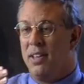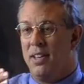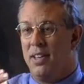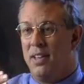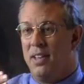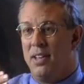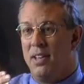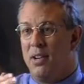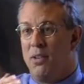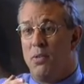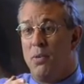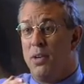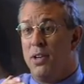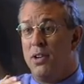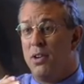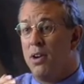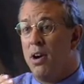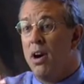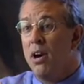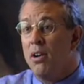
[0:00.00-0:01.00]
when you're
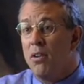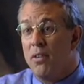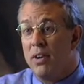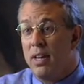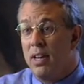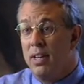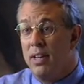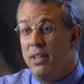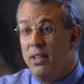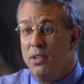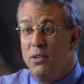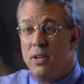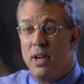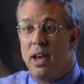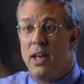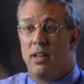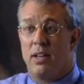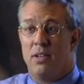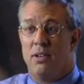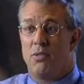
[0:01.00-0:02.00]
hungry, you
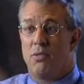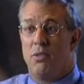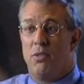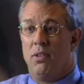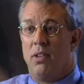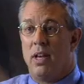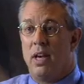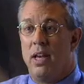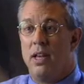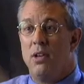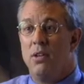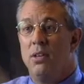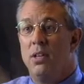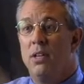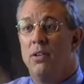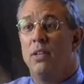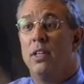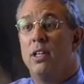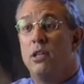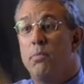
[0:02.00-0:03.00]
can't control that. You
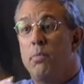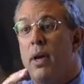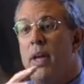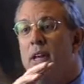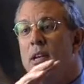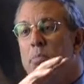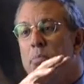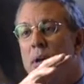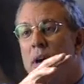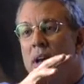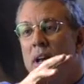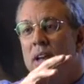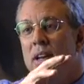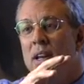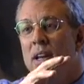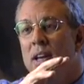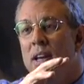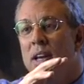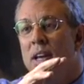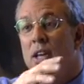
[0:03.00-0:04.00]
literally depend upon
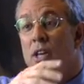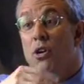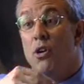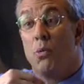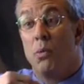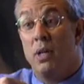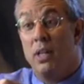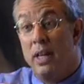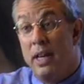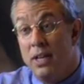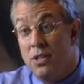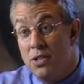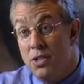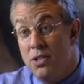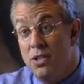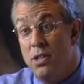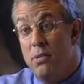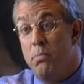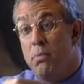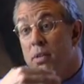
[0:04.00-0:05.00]
your
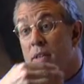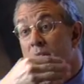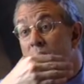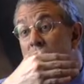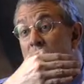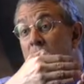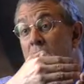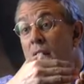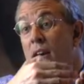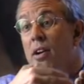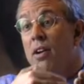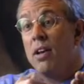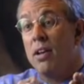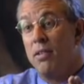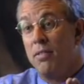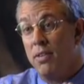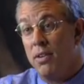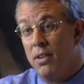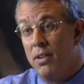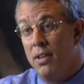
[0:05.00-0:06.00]
relationship with this
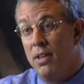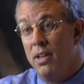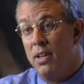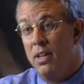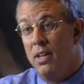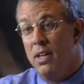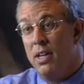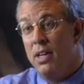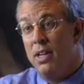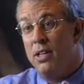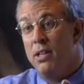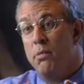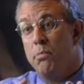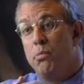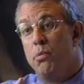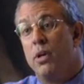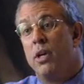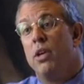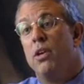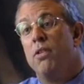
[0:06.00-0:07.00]
caregiver to
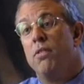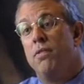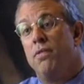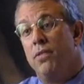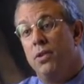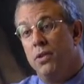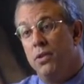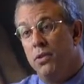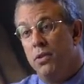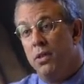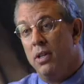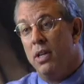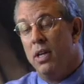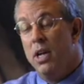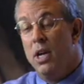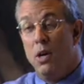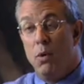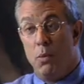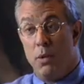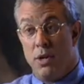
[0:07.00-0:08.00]
bring you food.
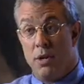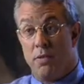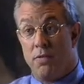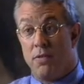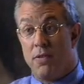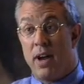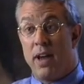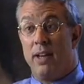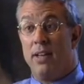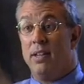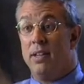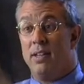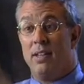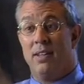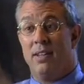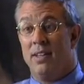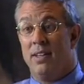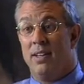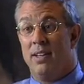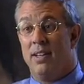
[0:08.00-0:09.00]
When you're frightened,
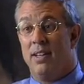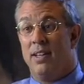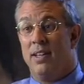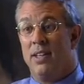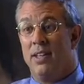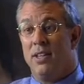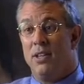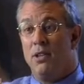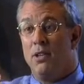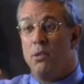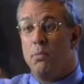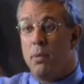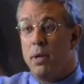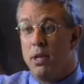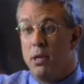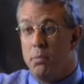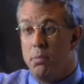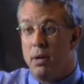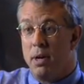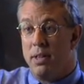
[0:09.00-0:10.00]
you depend
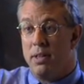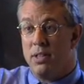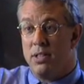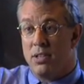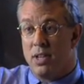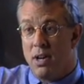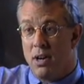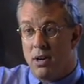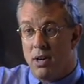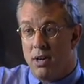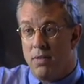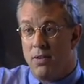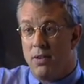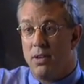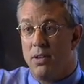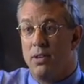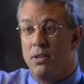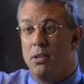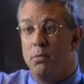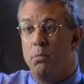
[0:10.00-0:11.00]
upon this
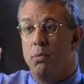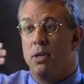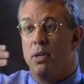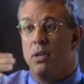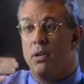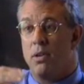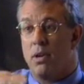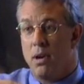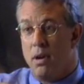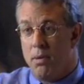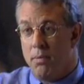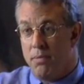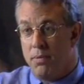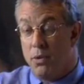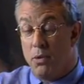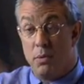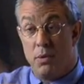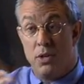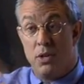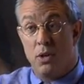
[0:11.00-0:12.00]
caregiver to bring you comfort.
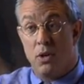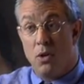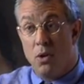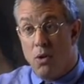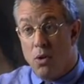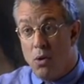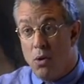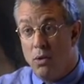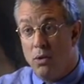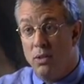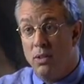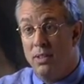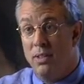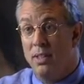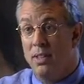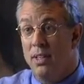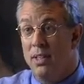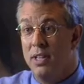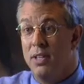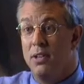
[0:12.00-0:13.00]
When you're cold,
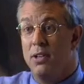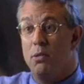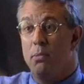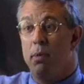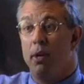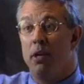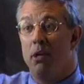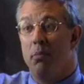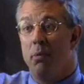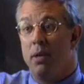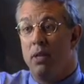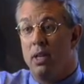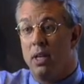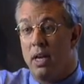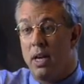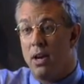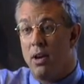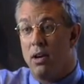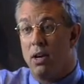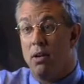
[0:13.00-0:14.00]
you depend upon the
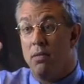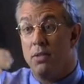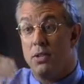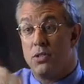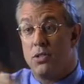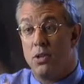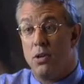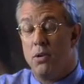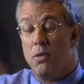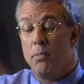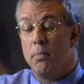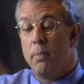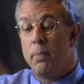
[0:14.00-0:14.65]
caregiver. So